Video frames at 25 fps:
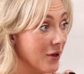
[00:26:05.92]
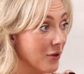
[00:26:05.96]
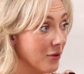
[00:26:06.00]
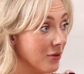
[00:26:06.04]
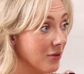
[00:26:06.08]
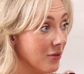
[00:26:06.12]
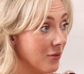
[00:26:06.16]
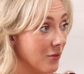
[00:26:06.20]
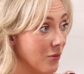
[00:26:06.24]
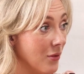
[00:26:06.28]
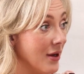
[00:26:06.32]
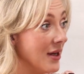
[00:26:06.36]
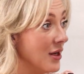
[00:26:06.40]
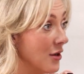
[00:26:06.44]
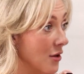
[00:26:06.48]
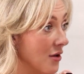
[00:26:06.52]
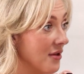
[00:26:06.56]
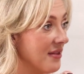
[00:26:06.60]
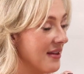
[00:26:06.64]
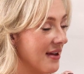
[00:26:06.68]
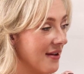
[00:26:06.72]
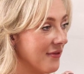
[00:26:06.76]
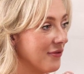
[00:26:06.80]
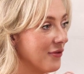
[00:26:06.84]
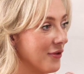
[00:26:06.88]
will. We
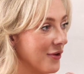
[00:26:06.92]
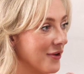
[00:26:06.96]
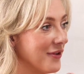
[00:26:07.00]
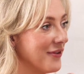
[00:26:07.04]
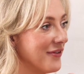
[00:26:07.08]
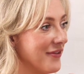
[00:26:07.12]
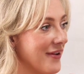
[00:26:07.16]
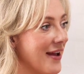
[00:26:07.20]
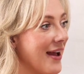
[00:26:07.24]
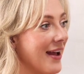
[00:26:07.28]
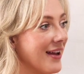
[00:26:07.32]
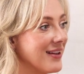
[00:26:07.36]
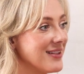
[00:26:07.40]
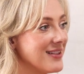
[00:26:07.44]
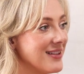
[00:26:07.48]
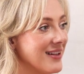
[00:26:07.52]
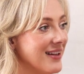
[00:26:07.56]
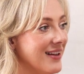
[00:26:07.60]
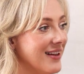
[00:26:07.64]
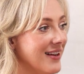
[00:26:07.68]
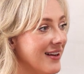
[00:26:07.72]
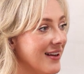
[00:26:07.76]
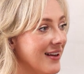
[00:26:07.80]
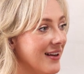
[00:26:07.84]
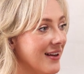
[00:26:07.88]
know that for a fact.
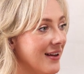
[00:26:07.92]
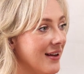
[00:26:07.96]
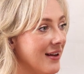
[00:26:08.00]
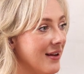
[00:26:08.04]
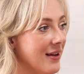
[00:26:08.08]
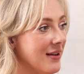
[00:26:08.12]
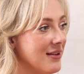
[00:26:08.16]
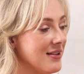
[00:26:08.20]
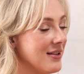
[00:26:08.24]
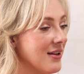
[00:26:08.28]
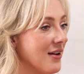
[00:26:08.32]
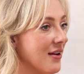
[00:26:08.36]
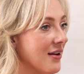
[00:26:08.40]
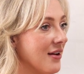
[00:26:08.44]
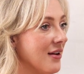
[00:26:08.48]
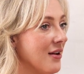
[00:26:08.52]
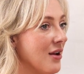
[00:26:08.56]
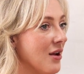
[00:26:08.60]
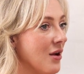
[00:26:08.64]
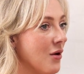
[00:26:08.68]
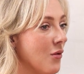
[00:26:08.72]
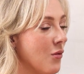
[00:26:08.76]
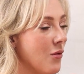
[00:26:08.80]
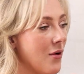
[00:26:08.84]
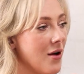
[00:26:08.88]
So,
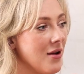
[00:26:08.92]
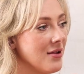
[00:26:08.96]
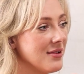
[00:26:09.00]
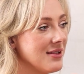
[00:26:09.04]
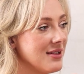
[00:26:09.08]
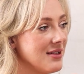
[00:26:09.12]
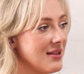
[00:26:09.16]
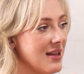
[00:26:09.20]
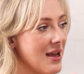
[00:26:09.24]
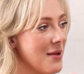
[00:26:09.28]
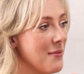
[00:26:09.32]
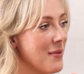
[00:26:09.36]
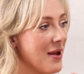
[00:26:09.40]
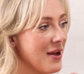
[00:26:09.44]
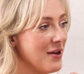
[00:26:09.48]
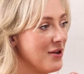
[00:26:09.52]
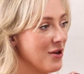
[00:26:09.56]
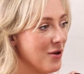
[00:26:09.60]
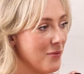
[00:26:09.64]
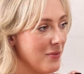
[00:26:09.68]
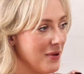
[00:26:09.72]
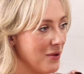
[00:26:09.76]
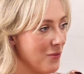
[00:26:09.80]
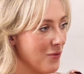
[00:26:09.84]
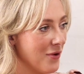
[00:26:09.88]
whilst they may
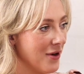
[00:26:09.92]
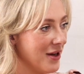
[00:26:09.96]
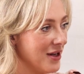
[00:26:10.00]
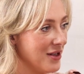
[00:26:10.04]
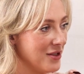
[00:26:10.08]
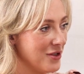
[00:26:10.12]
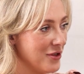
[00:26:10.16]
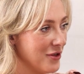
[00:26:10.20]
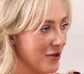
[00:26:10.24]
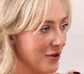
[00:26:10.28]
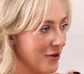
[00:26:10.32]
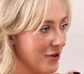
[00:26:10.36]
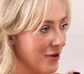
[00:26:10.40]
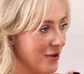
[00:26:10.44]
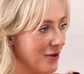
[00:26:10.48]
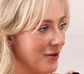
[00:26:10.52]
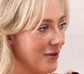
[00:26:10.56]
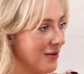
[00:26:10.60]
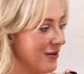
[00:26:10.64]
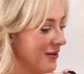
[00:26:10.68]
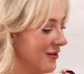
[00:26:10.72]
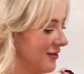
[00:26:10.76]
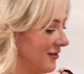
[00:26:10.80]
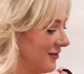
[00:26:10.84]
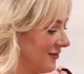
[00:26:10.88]
not be wanting to
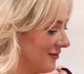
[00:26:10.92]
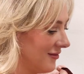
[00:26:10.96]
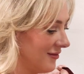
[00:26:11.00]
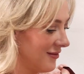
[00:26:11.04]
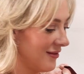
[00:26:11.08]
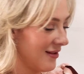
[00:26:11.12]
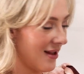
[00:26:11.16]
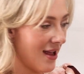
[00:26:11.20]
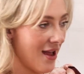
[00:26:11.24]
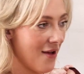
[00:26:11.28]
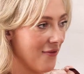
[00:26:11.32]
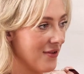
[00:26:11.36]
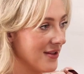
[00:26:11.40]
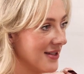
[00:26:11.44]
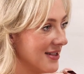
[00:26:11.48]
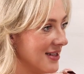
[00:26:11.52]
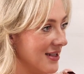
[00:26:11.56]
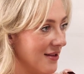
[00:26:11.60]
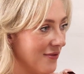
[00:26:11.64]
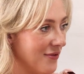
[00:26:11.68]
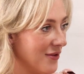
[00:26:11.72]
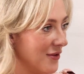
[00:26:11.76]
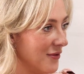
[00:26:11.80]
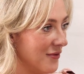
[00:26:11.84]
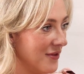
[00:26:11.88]
have a
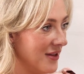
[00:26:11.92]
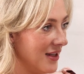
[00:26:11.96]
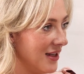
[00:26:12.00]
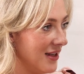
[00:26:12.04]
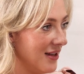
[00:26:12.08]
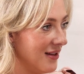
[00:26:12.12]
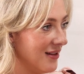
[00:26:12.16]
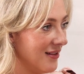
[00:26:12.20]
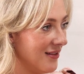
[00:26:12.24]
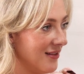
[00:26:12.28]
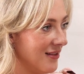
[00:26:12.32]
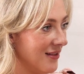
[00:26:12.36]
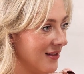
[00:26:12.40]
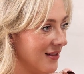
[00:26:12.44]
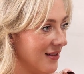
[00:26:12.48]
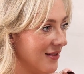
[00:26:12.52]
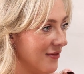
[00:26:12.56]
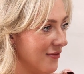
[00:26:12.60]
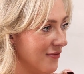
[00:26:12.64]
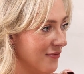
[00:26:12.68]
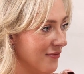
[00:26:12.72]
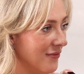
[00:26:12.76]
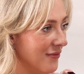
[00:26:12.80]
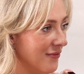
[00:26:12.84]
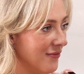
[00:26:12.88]
sniff of the,
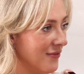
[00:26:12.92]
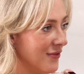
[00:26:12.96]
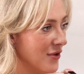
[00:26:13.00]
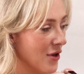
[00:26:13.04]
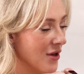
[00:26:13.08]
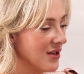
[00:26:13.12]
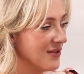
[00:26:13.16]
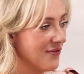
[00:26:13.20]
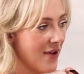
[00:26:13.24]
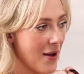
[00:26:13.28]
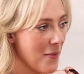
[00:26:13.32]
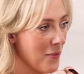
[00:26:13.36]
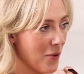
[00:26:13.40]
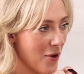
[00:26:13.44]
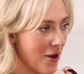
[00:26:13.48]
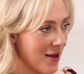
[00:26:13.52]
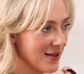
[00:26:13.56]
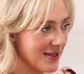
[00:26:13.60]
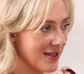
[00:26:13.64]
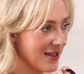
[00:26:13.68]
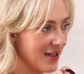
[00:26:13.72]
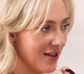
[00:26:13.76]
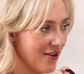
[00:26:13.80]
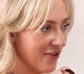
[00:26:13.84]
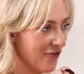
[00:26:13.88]
the nose
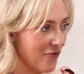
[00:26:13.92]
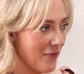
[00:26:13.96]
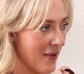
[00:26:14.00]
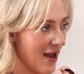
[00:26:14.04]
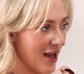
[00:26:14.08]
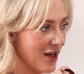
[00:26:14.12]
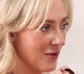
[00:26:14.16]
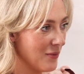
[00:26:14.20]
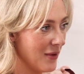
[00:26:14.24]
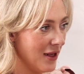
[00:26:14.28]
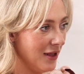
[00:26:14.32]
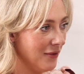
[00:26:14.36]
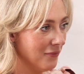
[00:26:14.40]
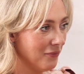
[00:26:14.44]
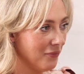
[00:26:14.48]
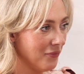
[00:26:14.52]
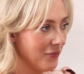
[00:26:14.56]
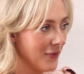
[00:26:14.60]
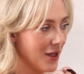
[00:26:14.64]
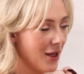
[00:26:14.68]
vaporizer that you've made me,